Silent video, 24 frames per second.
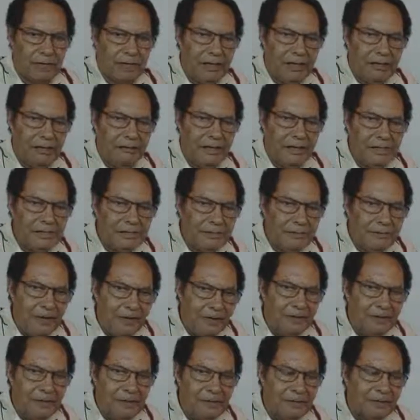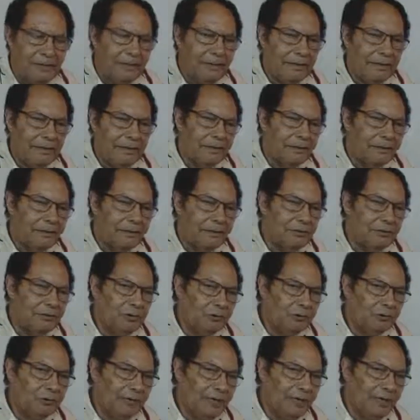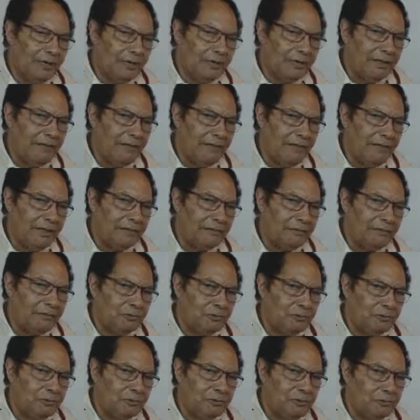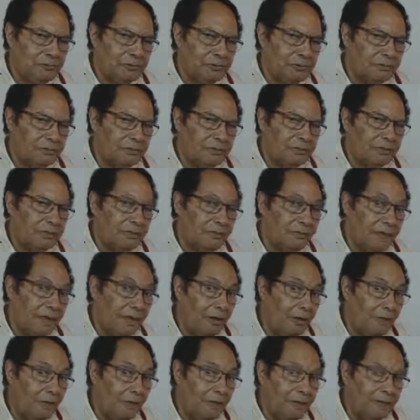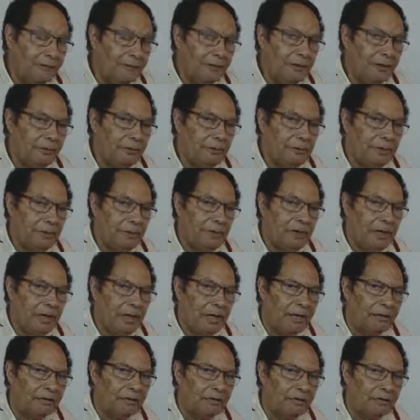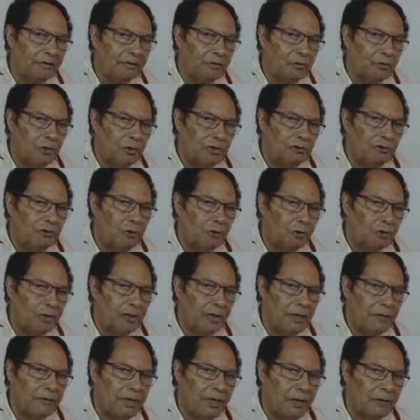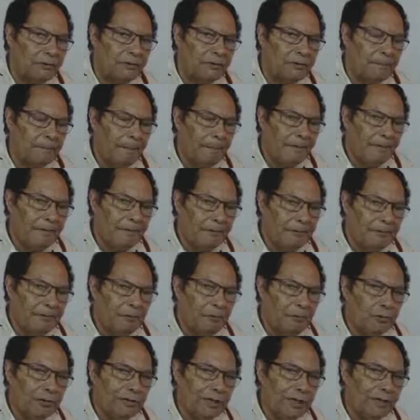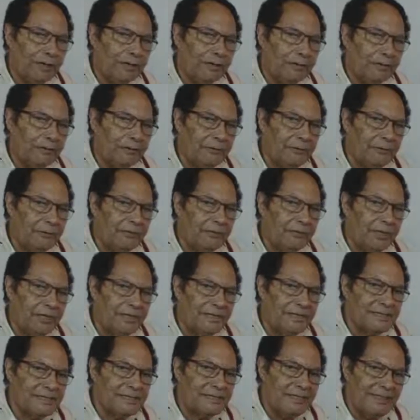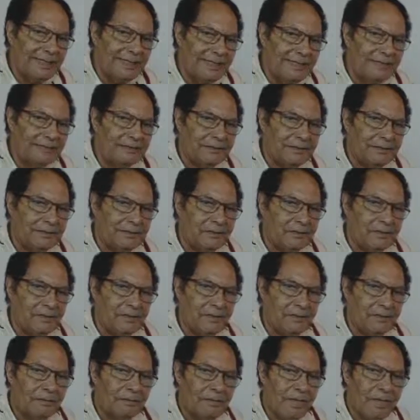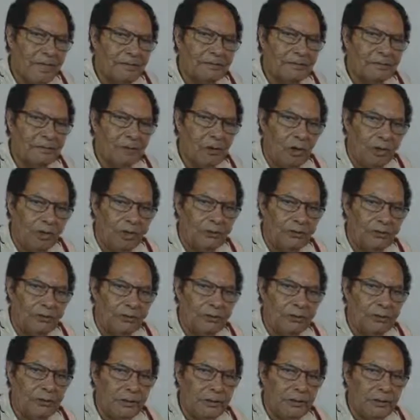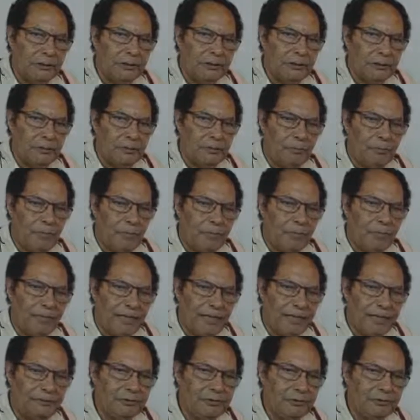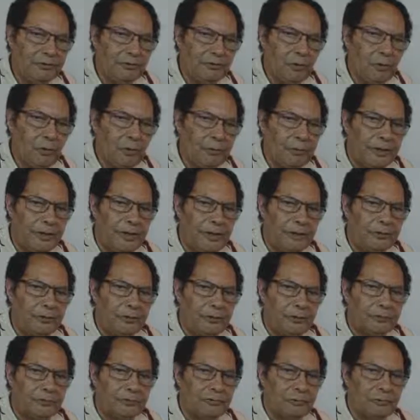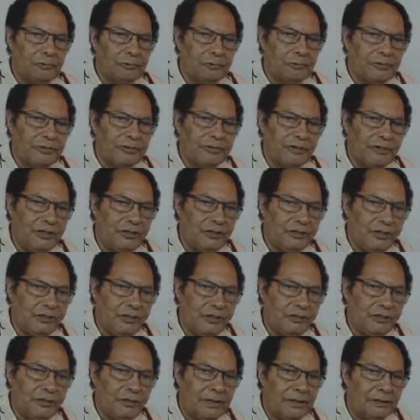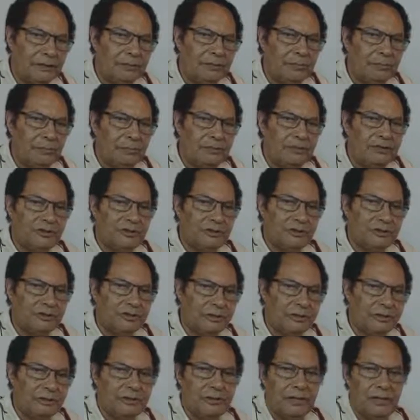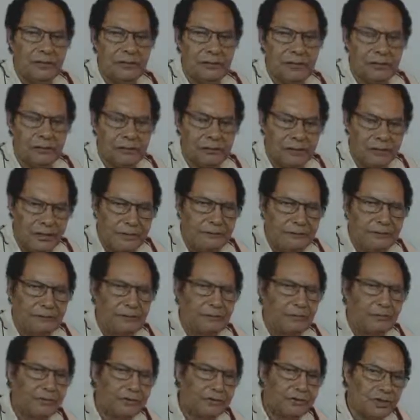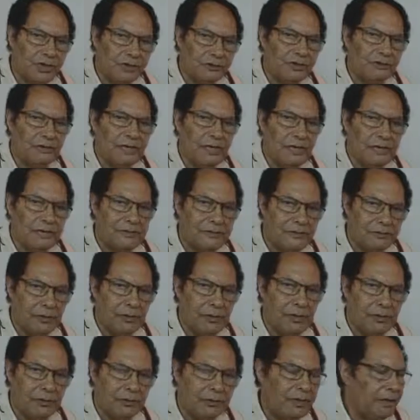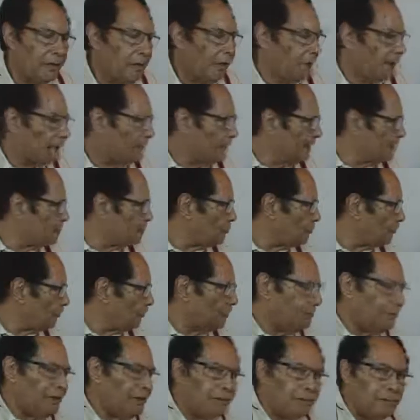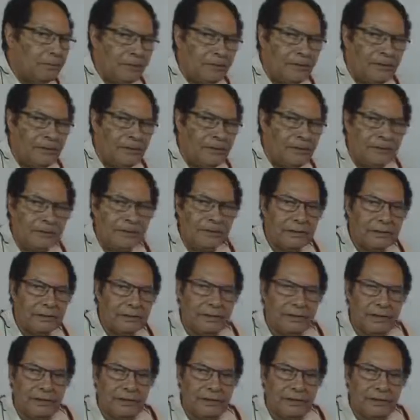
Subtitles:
Well, that's fine. But if you don't really have to develop a theory behind what you are talking about, you really cannot translate that knowledge from operator to operator or machine tender to machine tender or shift to shift and so on. That's what I mean by that.